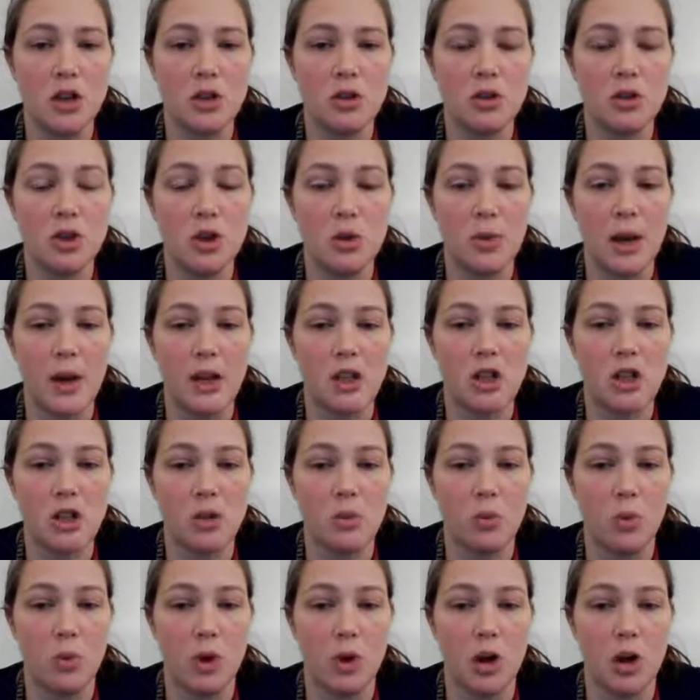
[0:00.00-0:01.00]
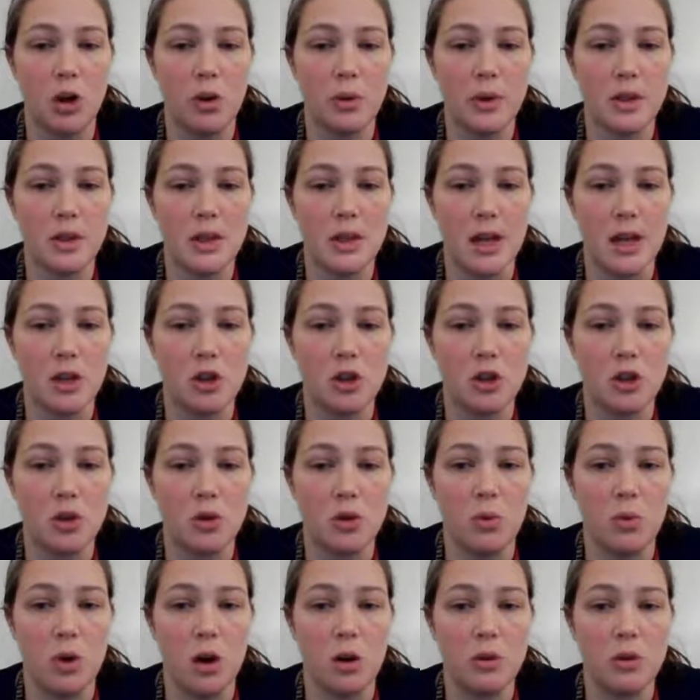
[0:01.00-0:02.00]
2 H's and 1 O is
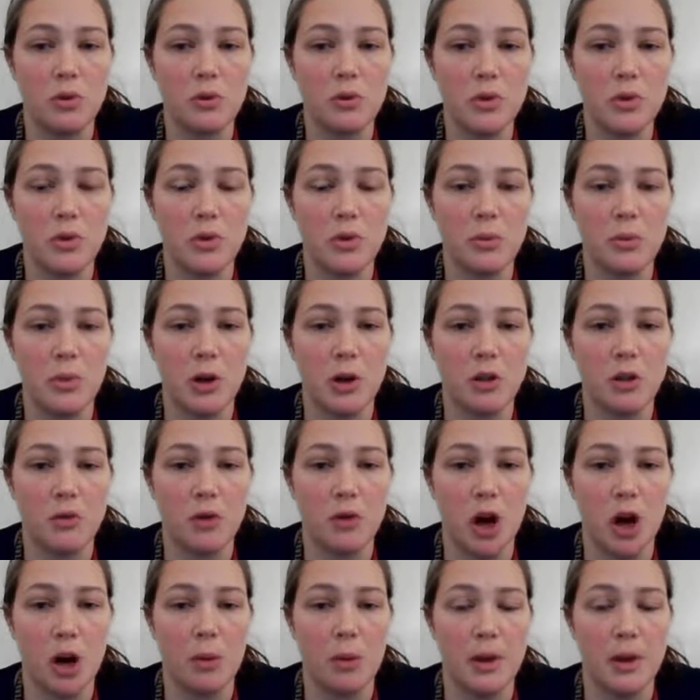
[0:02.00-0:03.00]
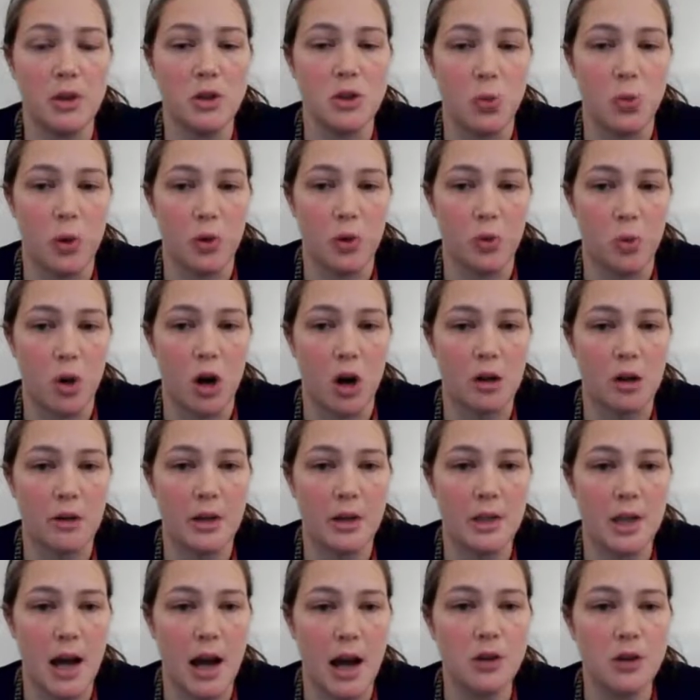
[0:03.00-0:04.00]
H2O. So it's a bunch of carbons with water
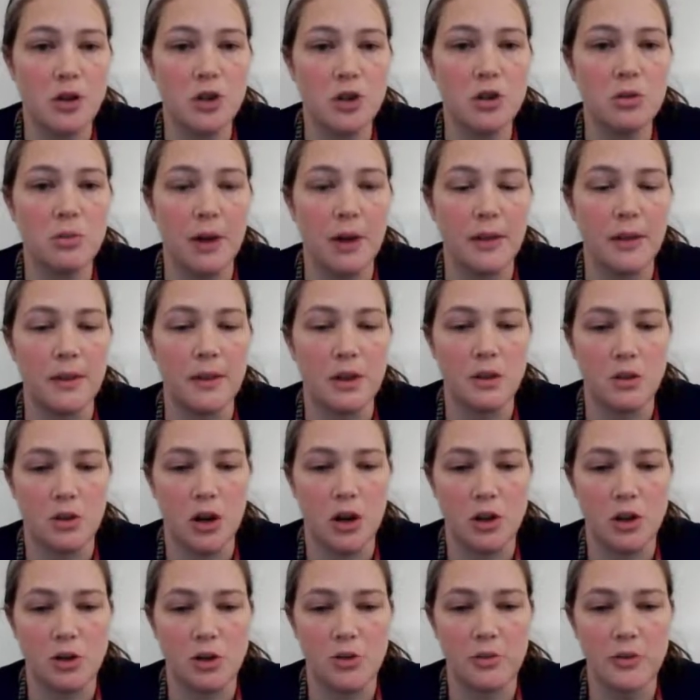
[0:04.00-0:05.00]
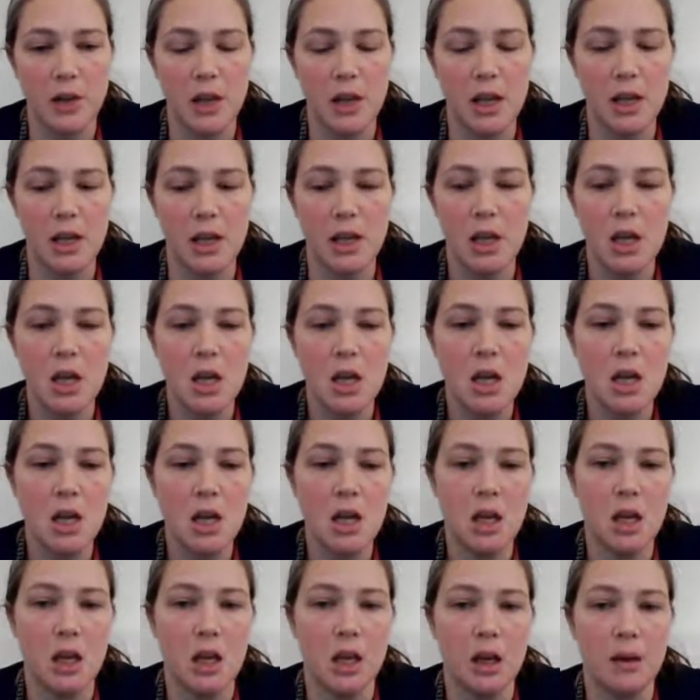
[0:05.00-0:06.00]
attached, right? These are hydrophilic.
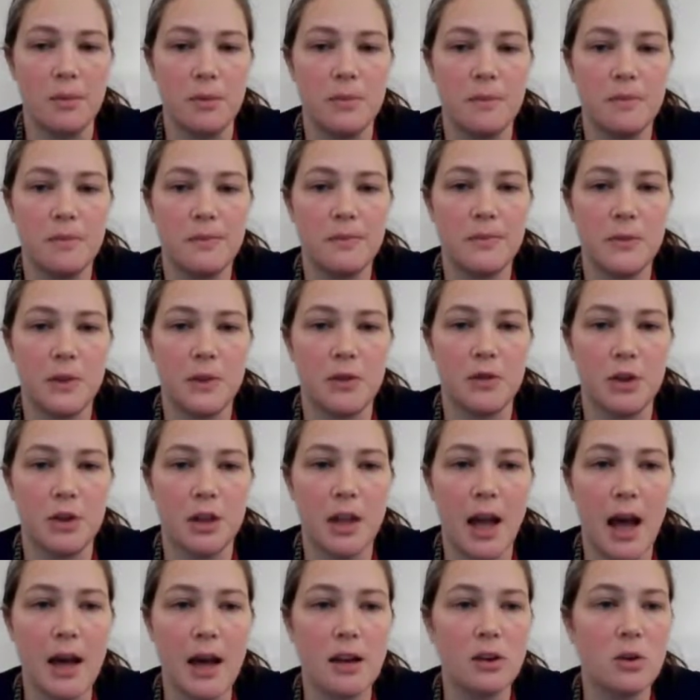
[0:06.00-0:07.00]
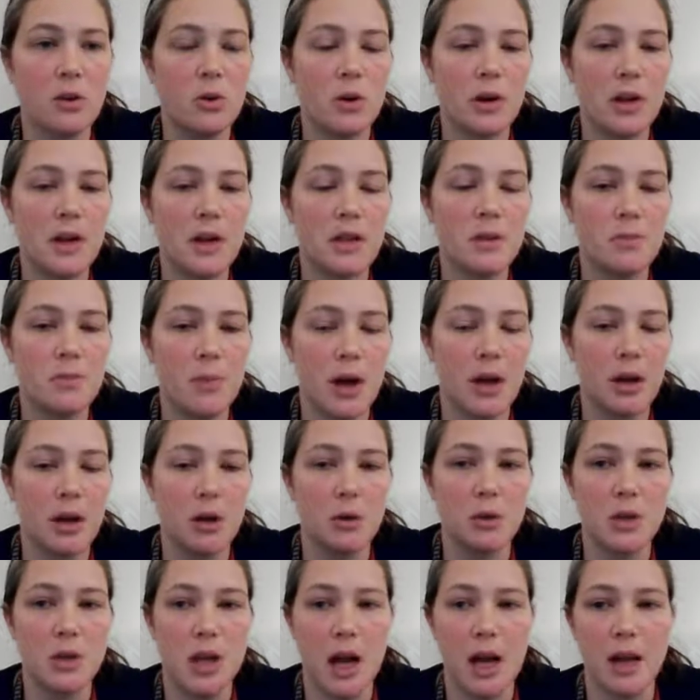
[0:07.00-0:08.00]
Different categories: mono,
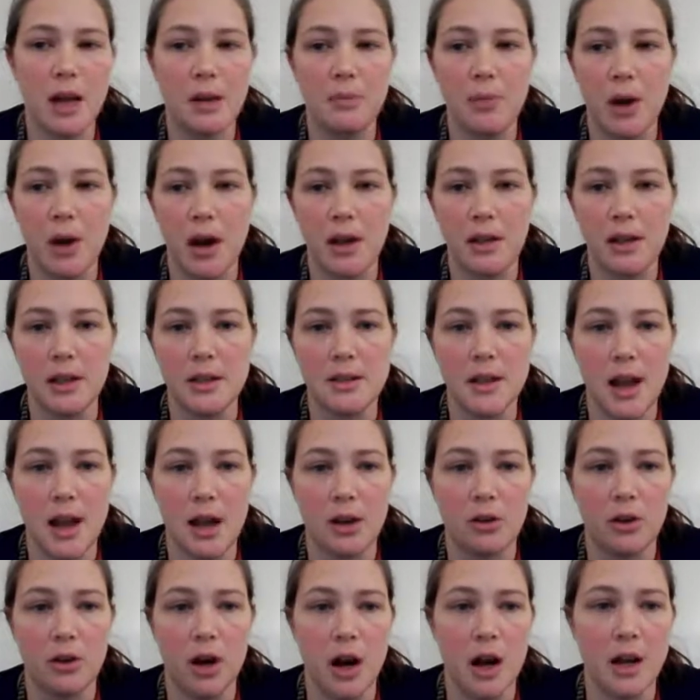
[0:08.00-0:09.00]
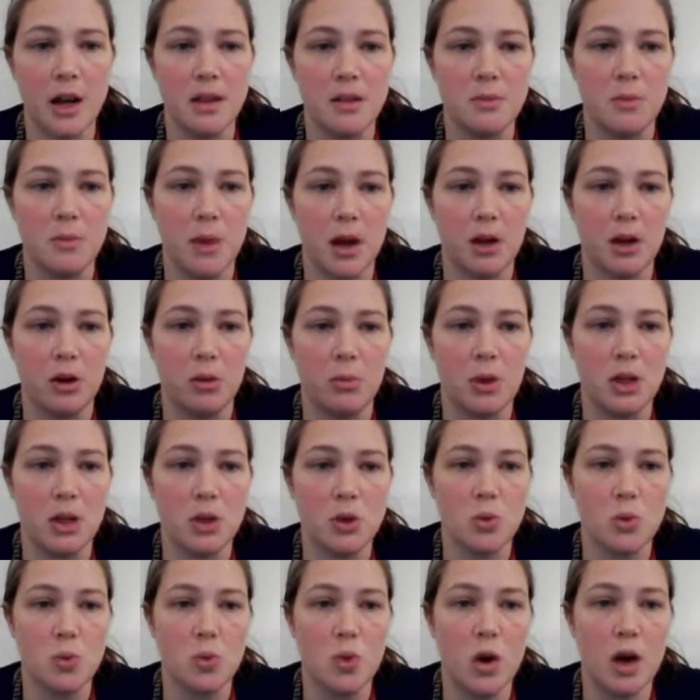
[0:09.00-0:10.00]
di, and polysaccharides. Mono
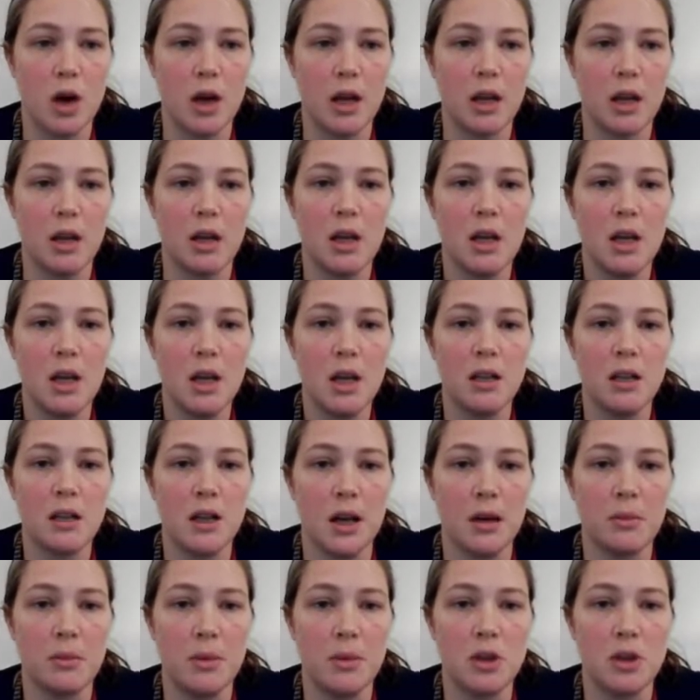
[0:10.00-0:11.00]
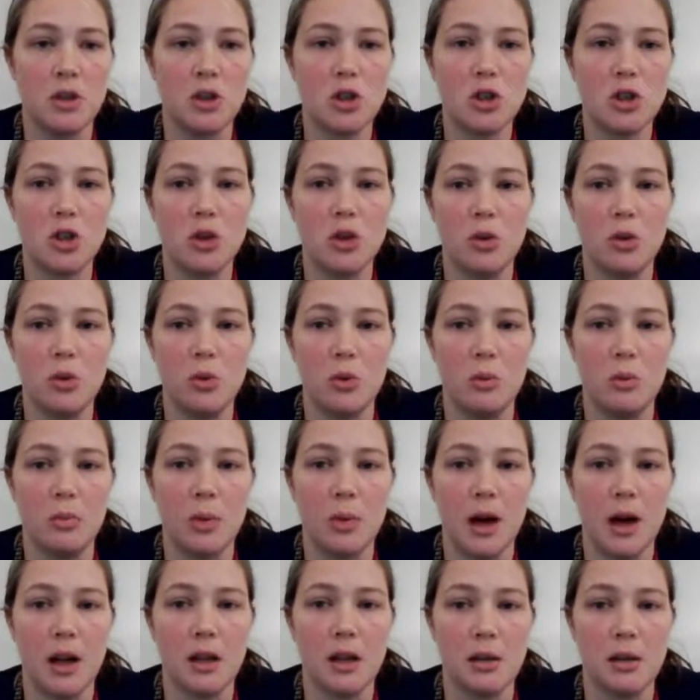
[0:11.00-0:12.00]
means 1, di means 2, and
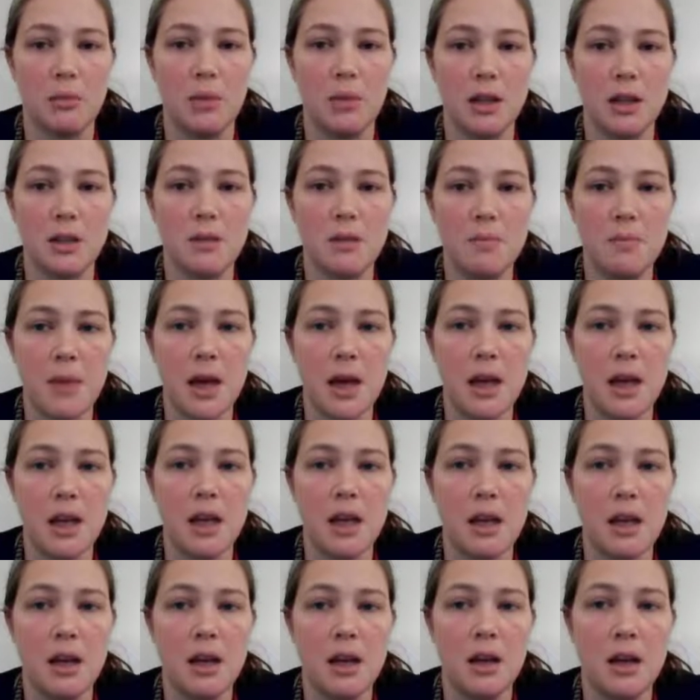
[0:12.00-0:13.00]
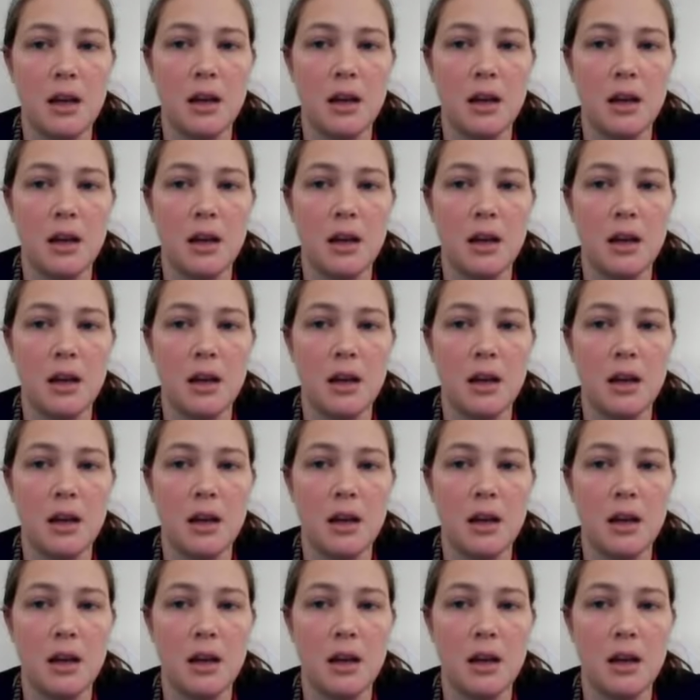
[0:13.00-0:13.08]
poly means many.